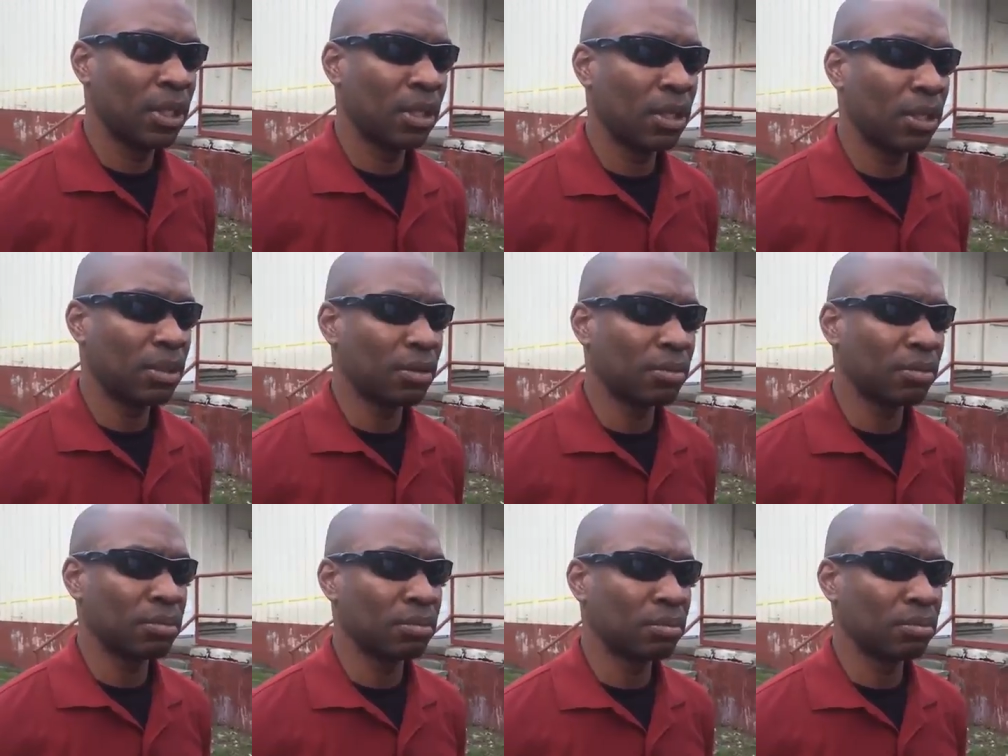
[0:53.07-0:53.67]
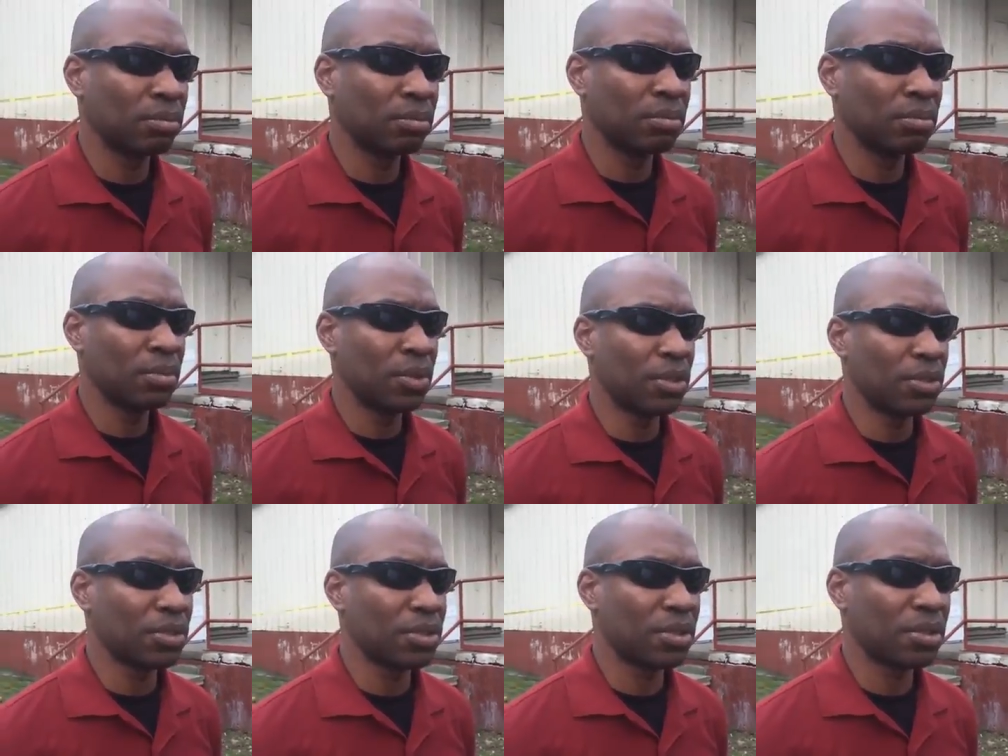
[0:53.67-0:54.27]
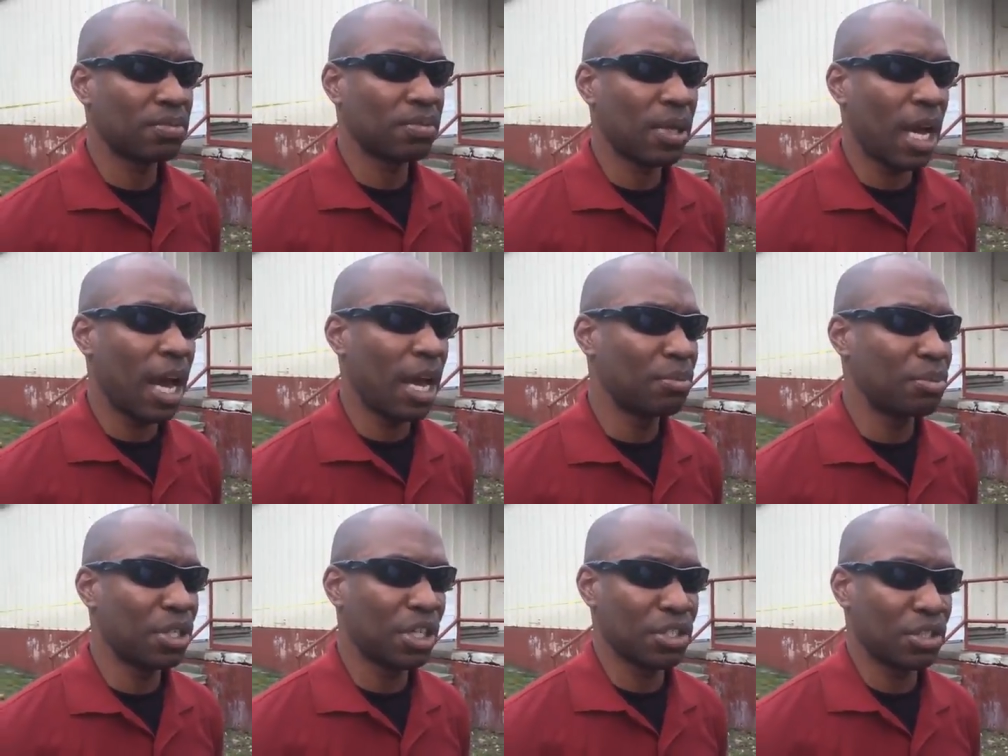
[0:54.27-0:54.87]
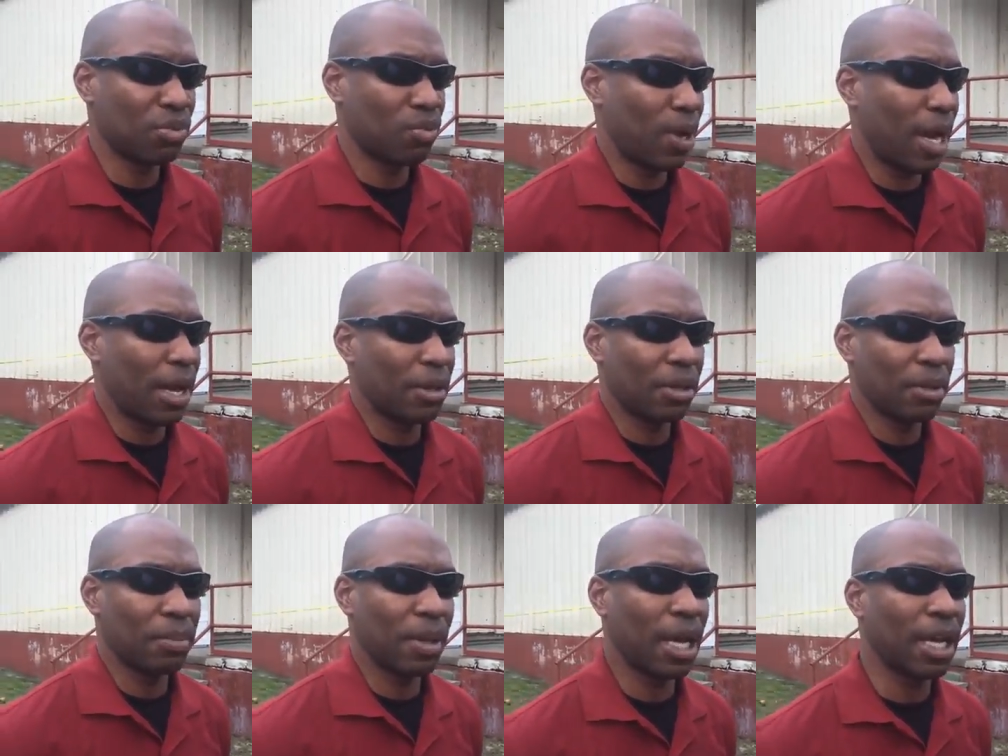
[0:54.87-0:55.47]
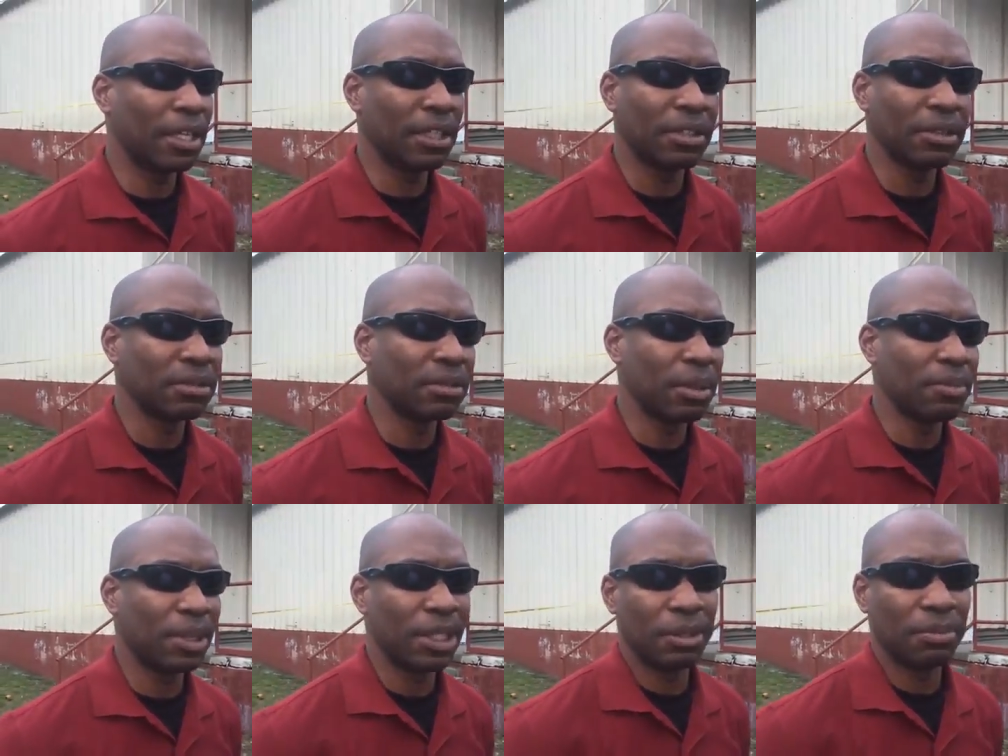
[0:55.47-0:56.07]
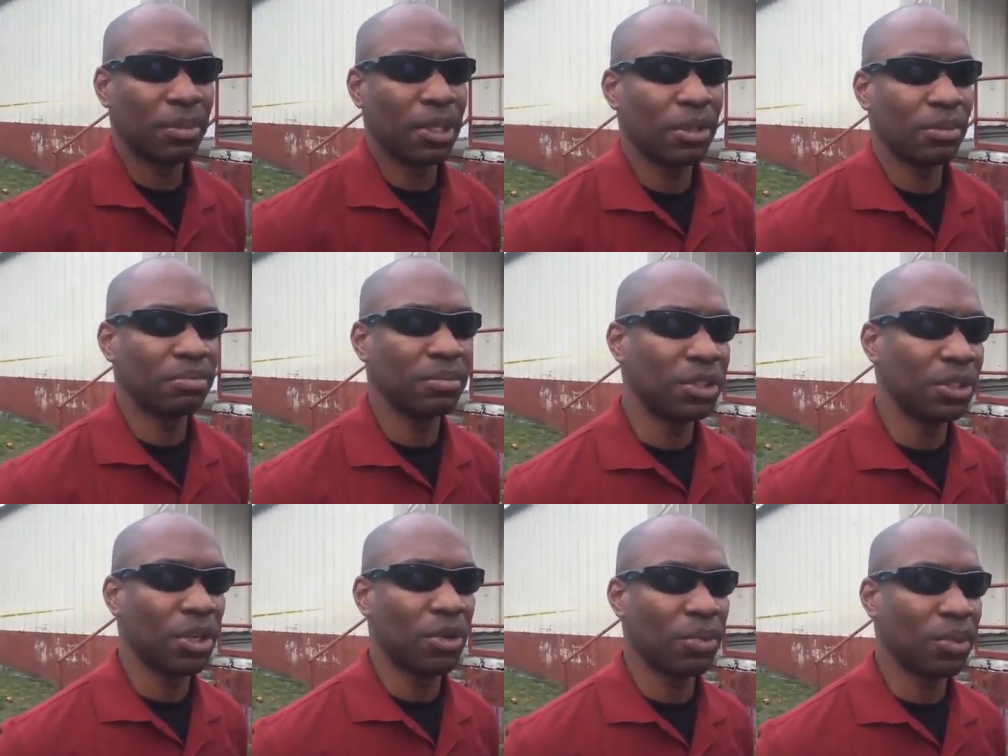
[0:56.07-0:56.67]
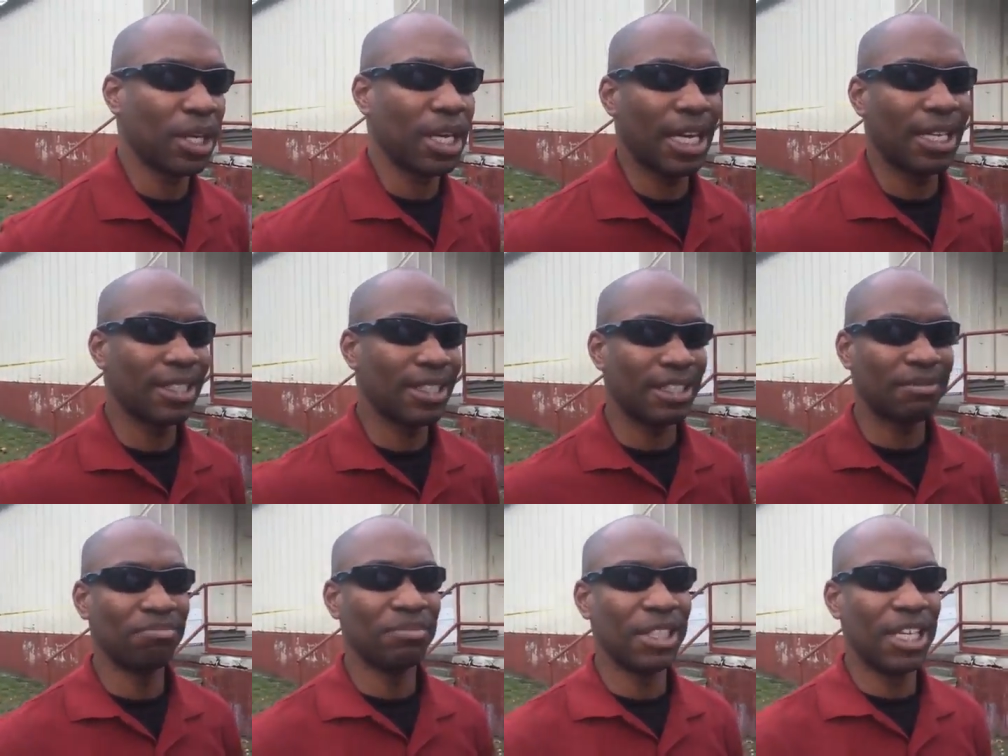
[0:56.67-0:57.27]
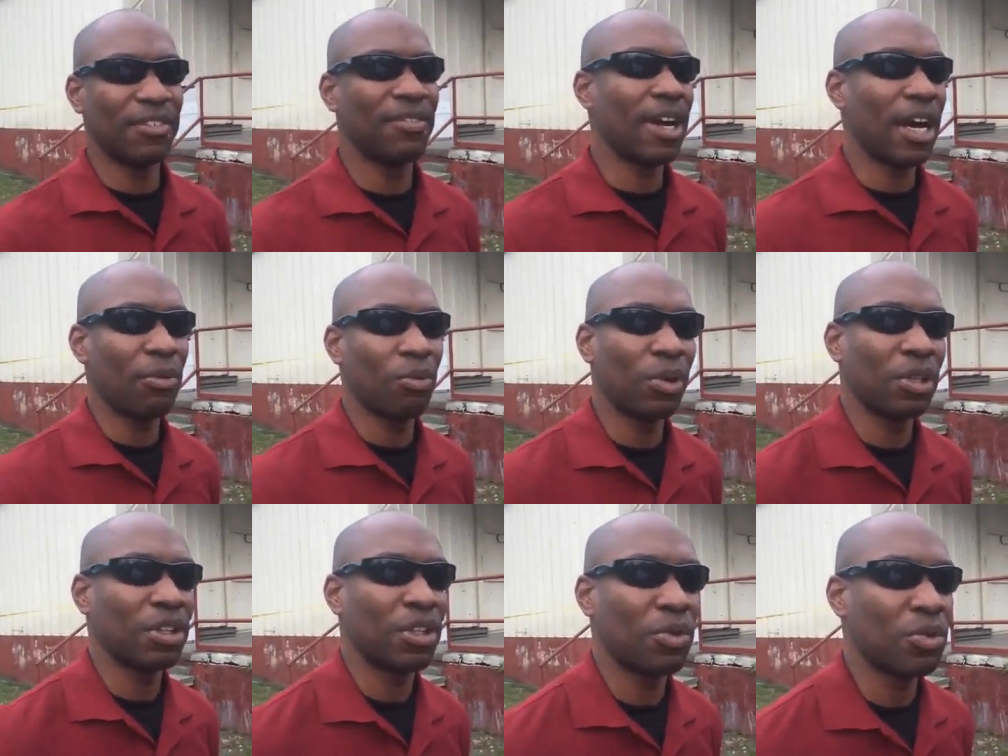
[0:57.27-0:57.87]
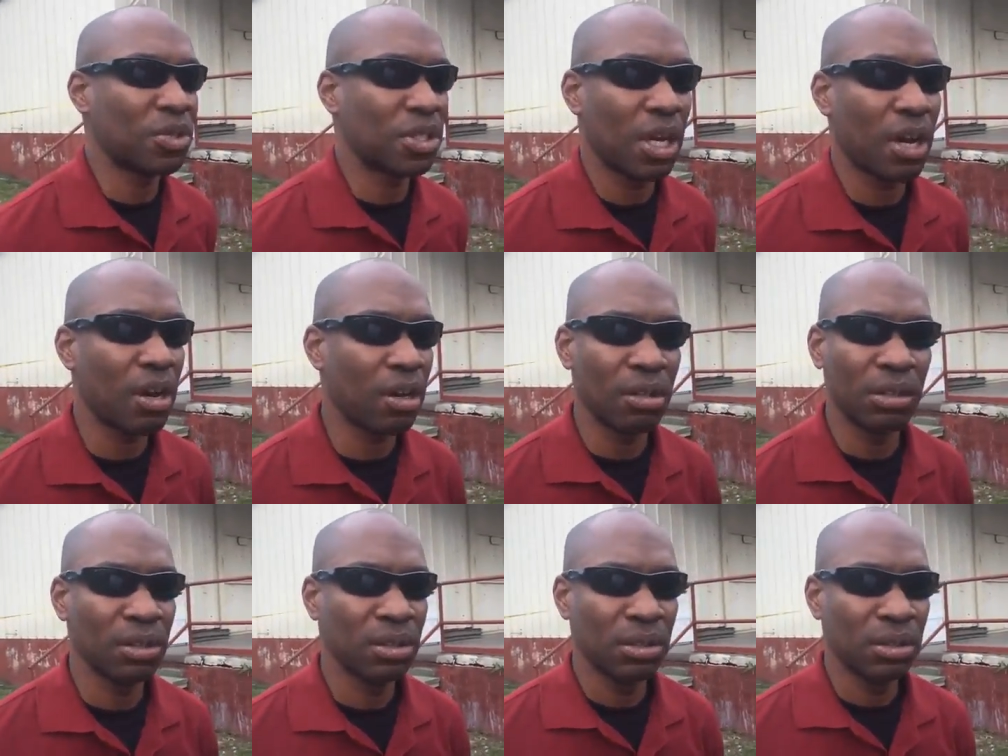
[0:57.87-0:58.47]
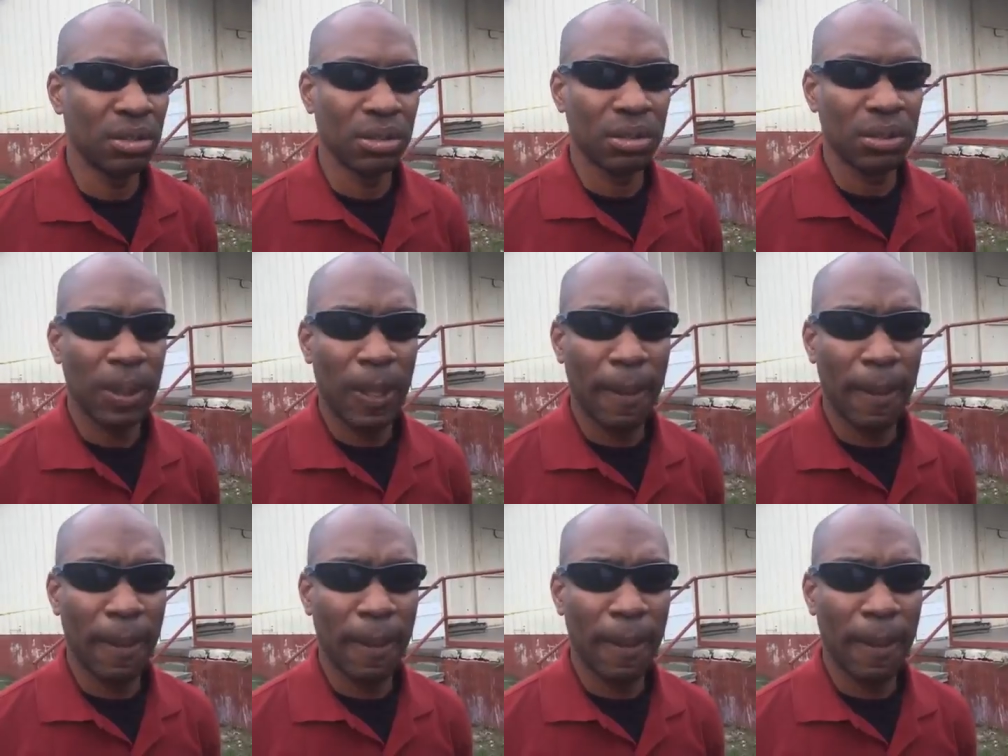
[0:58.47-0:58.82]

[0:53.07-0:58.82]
Um, there's wounds? objects around the body. I mean, but you know we can't give out what those are. Sure.